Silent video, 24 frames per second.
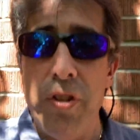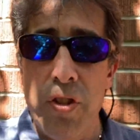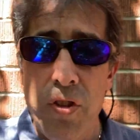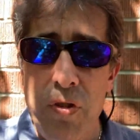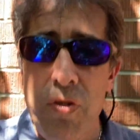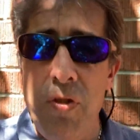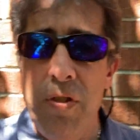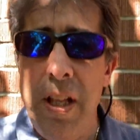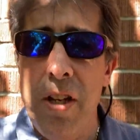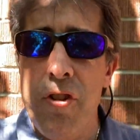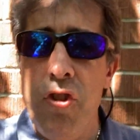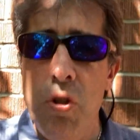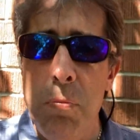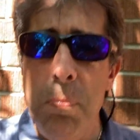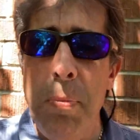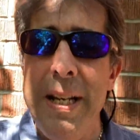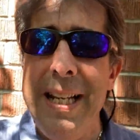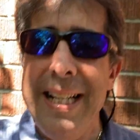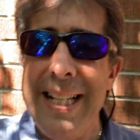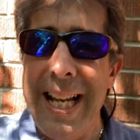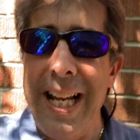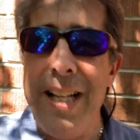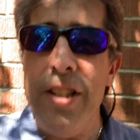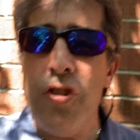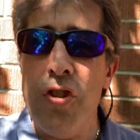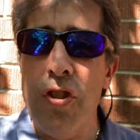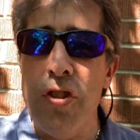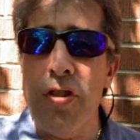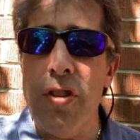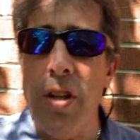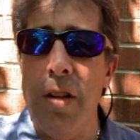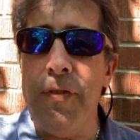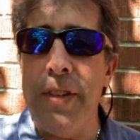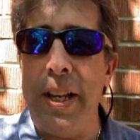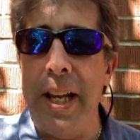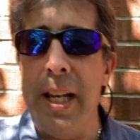You do that. You bet against
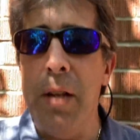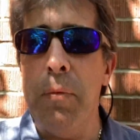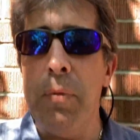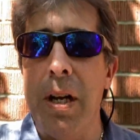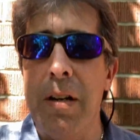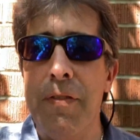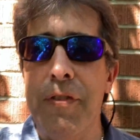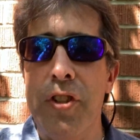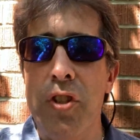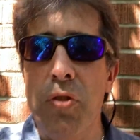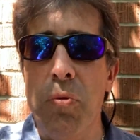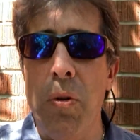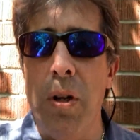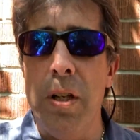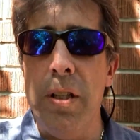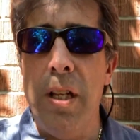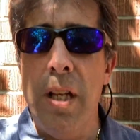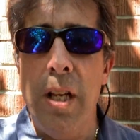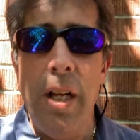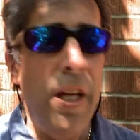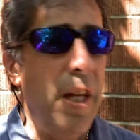yourself getting whatever you want.